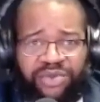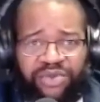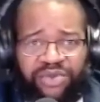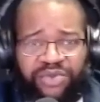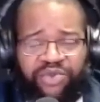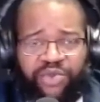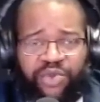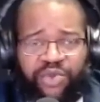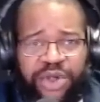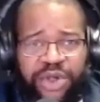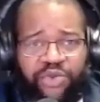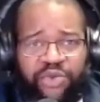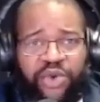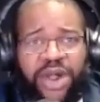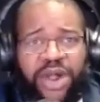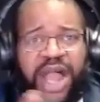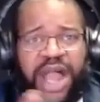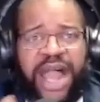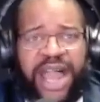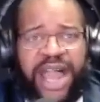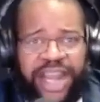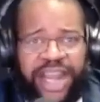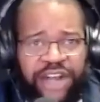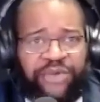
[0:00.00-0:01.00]
we're
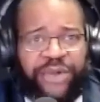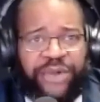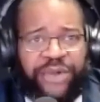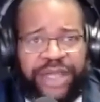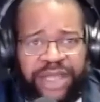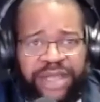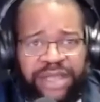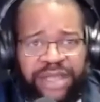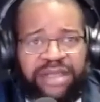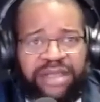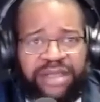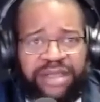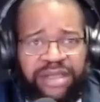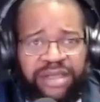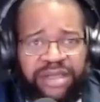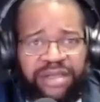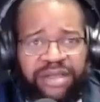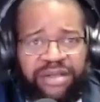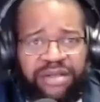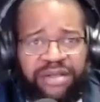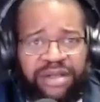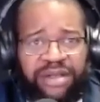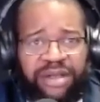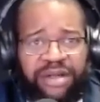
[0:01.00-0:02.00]
honoring
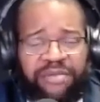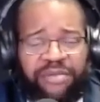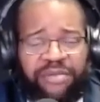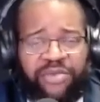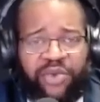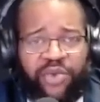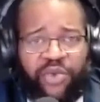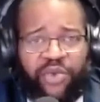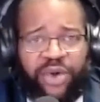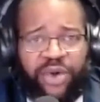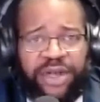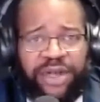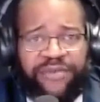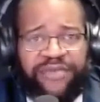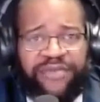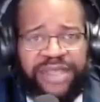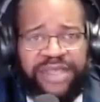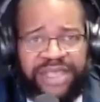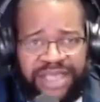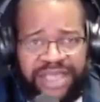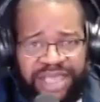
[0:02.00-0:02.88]
one of the key